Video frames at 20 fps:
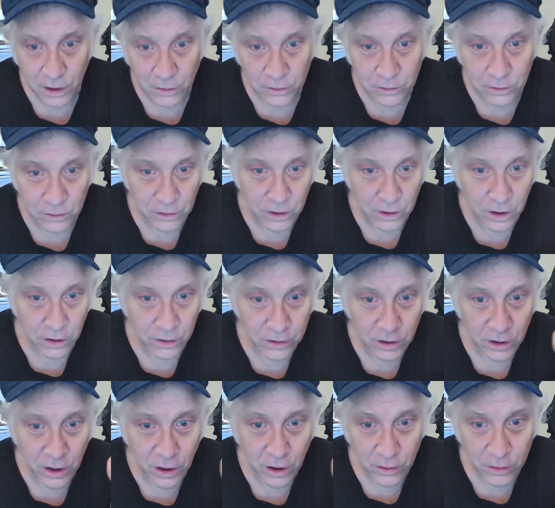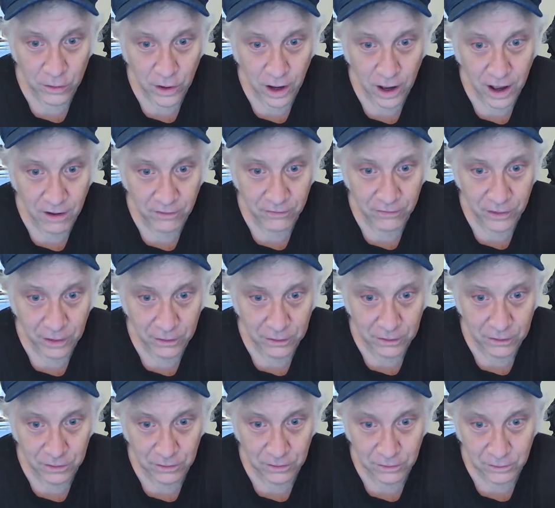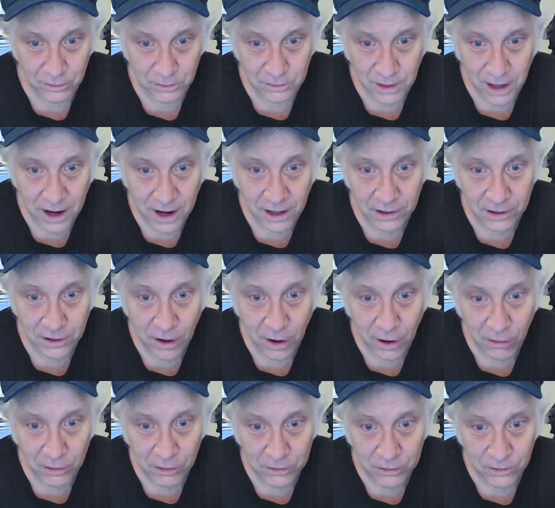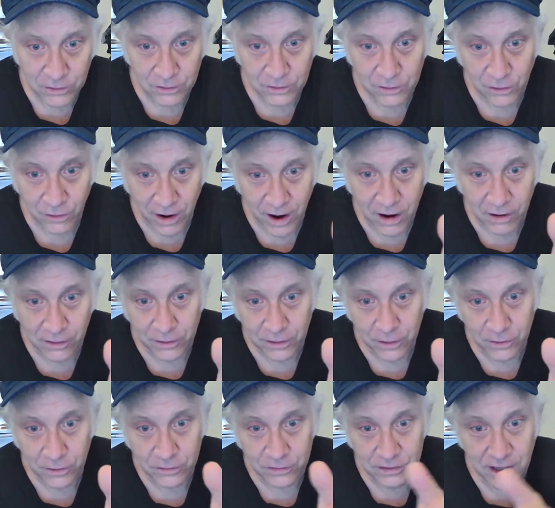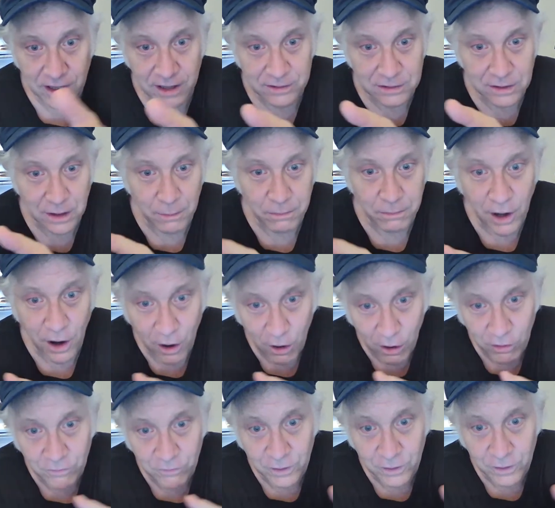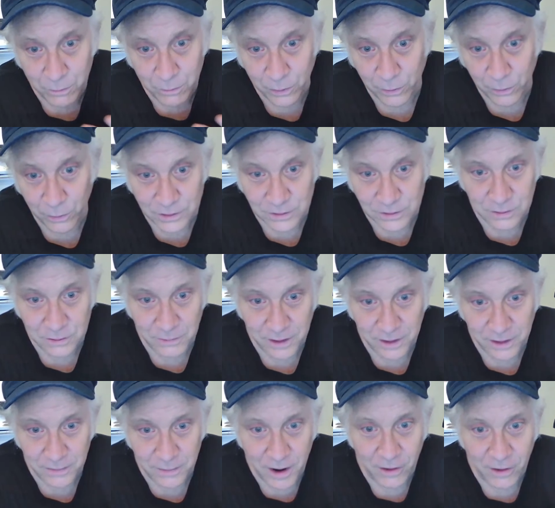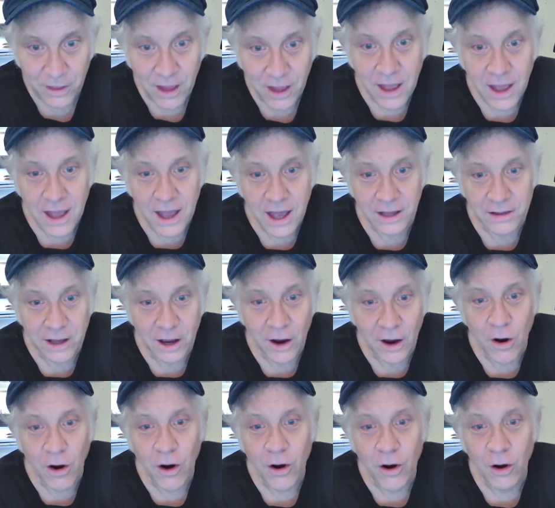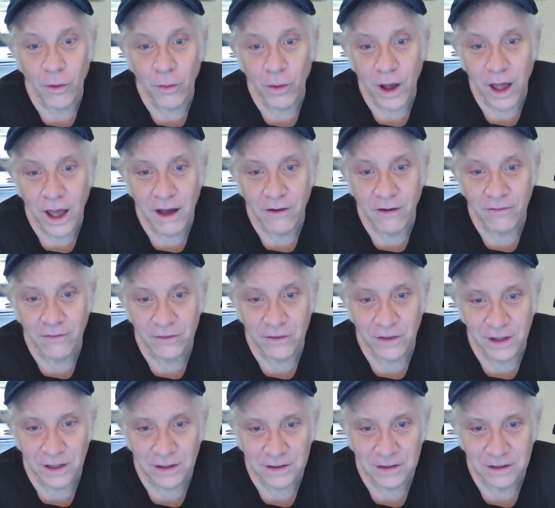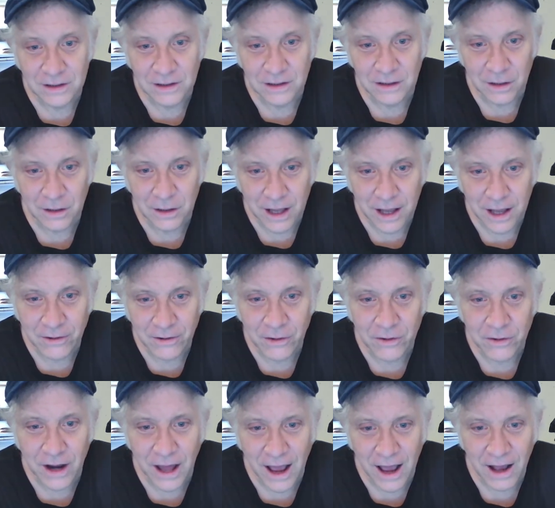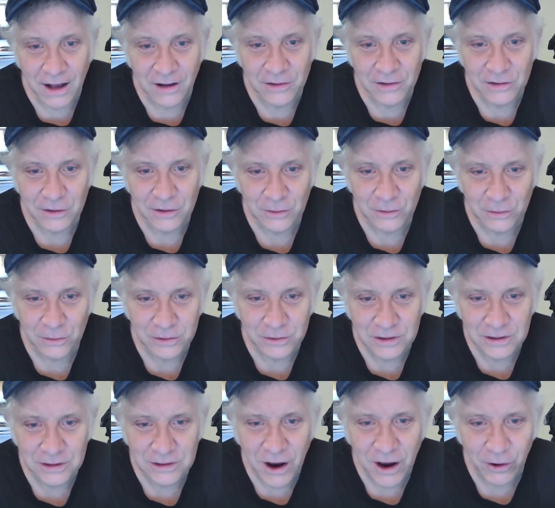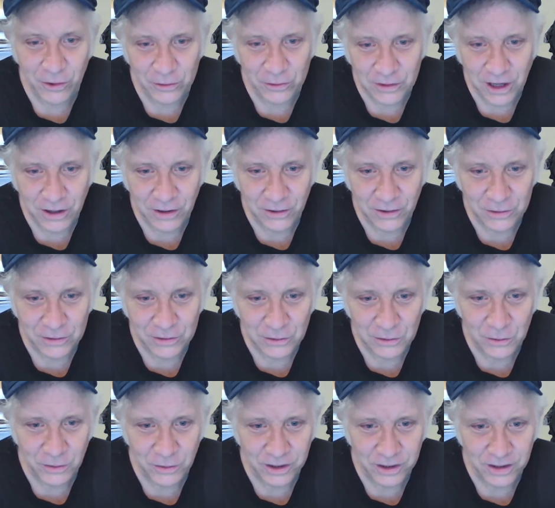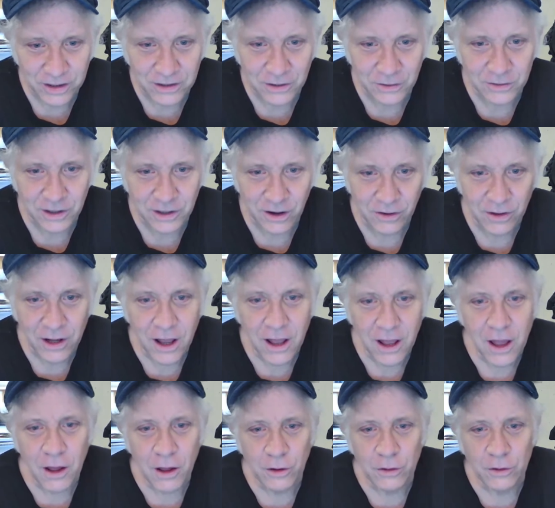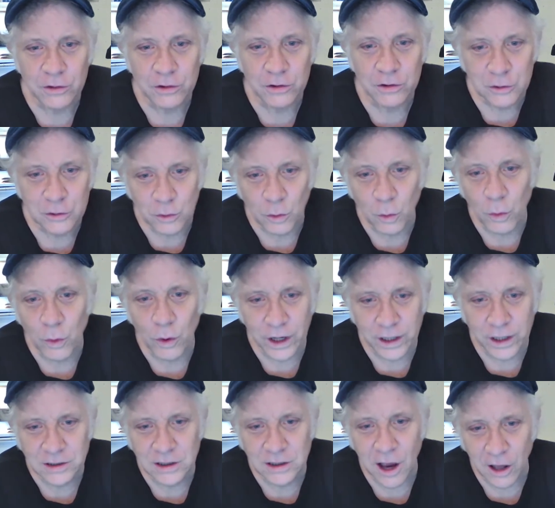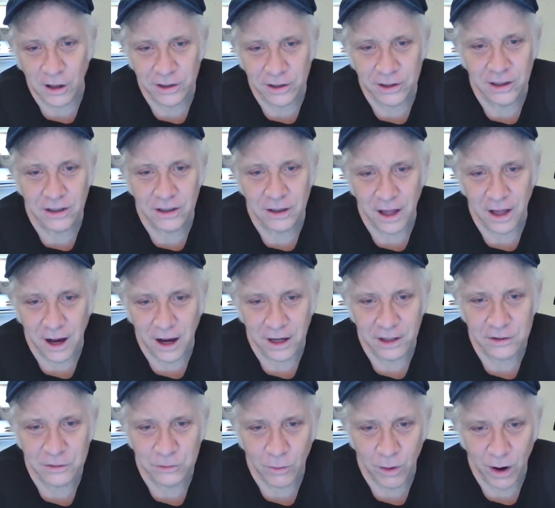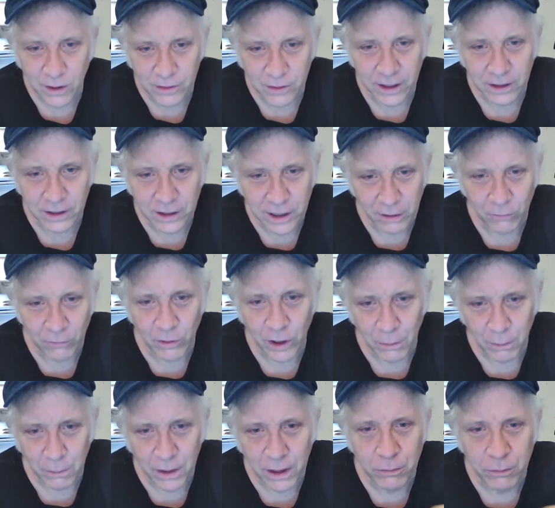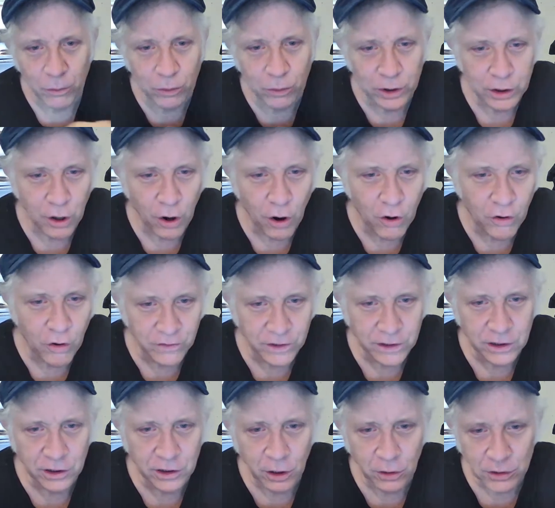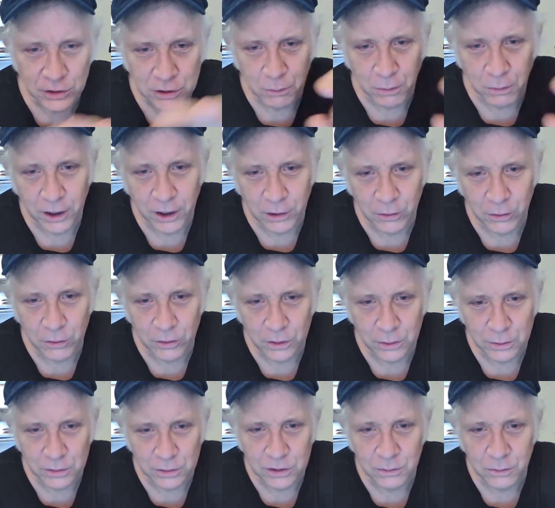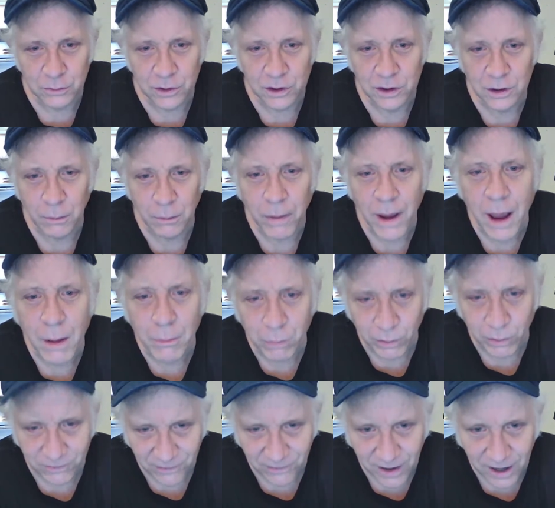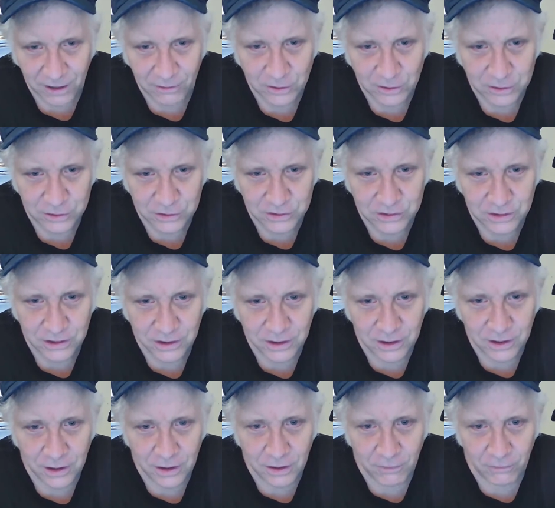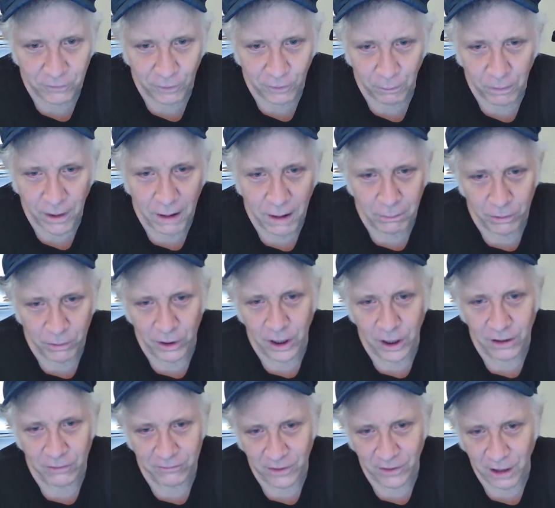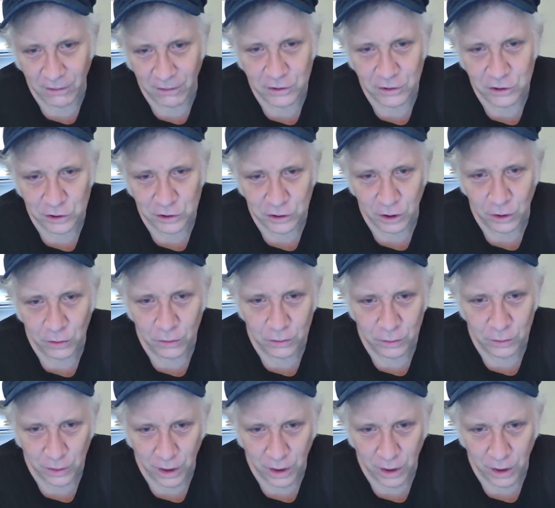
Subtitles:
So, you have this Diagolus crowd who sets up COVID and poisons me in the mouth. And they all have this international telltale story that they're telling. A storytelling alliance while they get rid of people with COVID, sprinkle them some with the pepper virus from Pepperland virus,